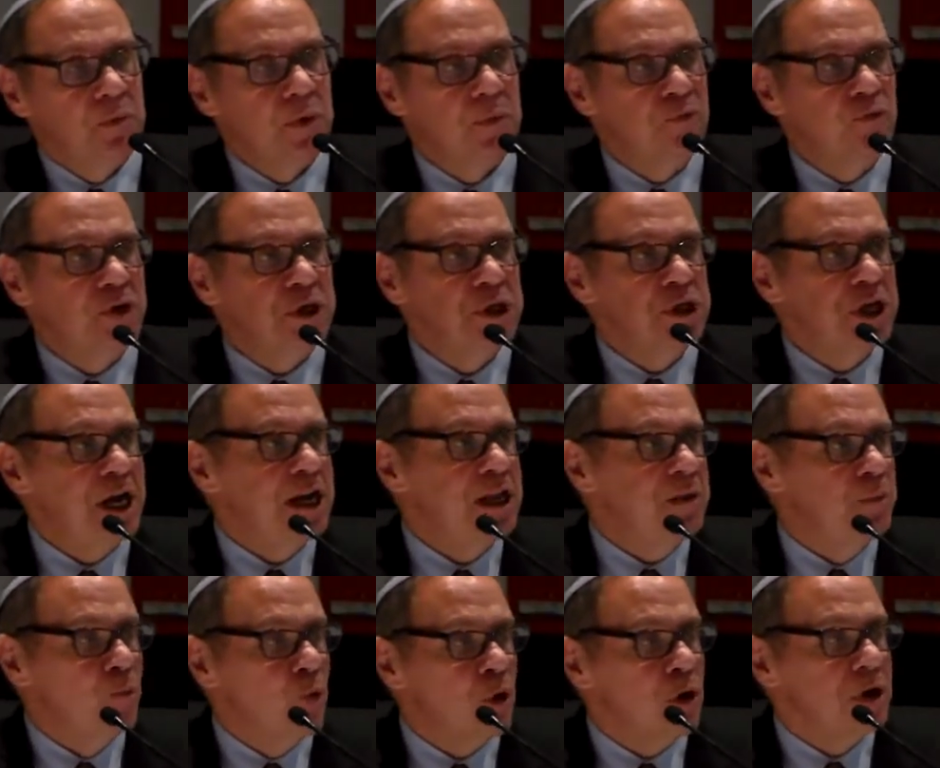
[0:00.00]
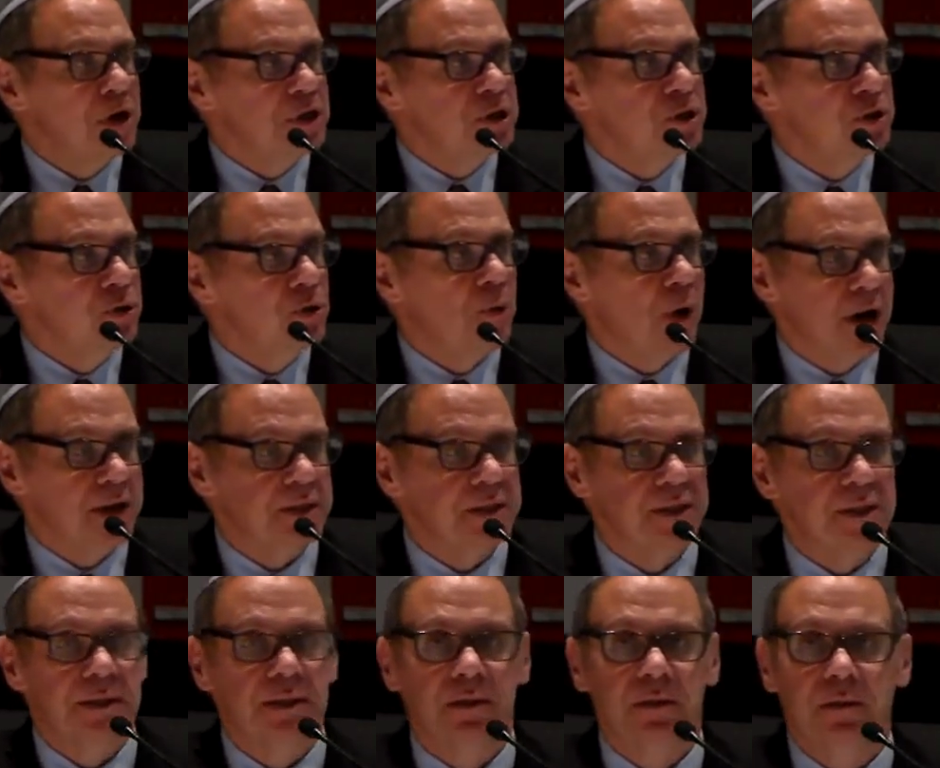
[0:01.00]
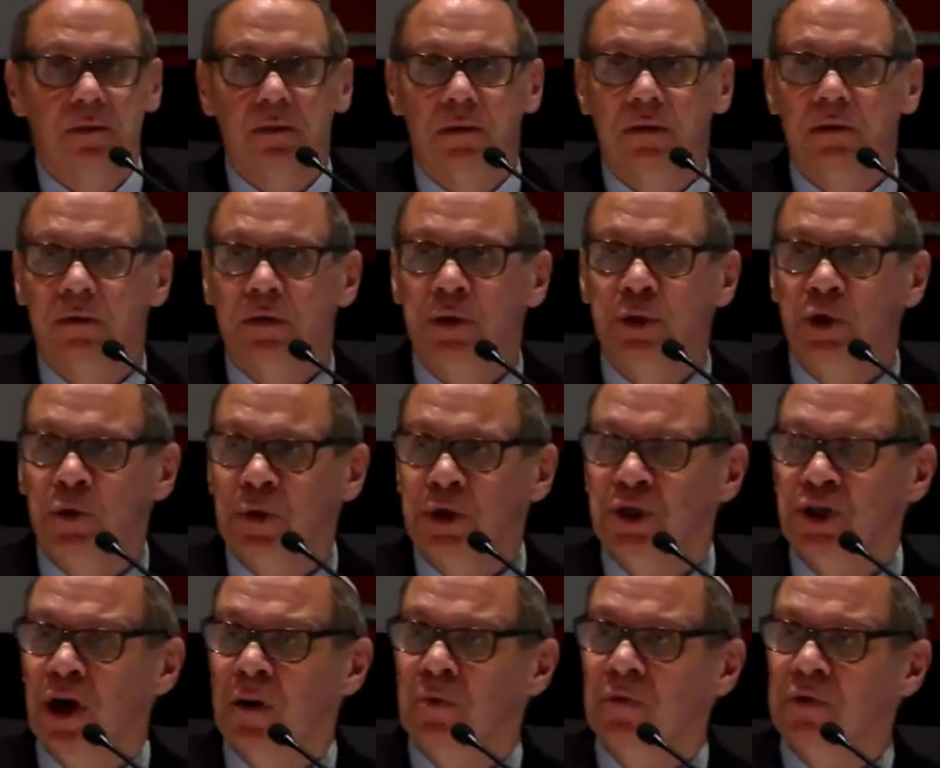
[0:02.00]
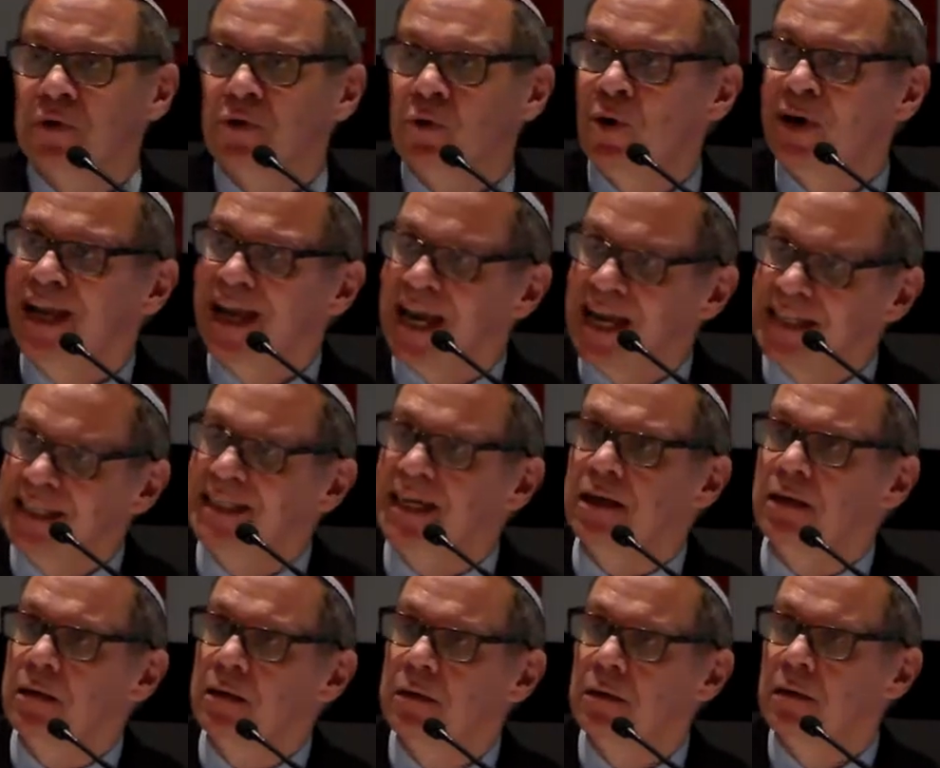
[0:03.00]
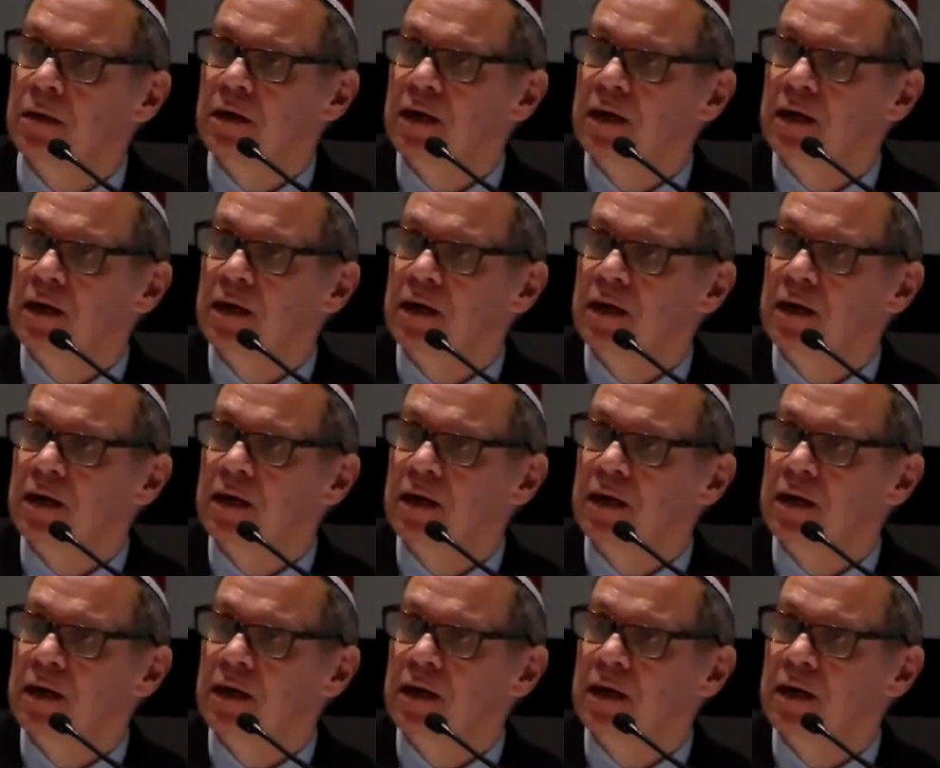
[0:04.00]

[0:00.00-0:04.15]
appreciate more in its nuance, the Jewish term called chesed.